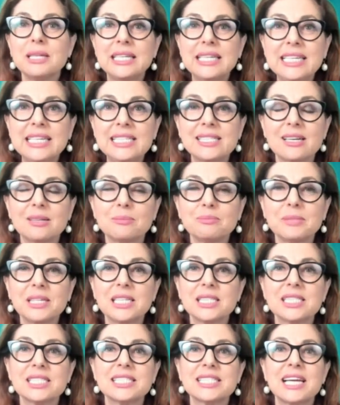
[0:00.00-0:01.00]
please help me
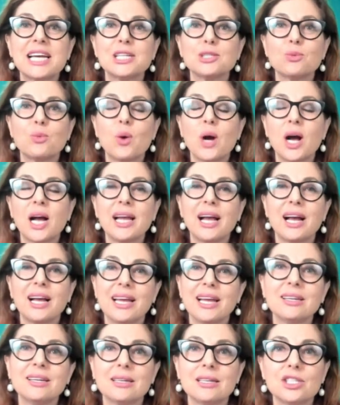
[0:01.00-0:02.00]
understand why I
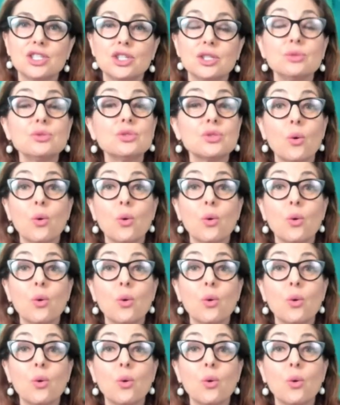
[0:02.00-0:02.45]
had issues,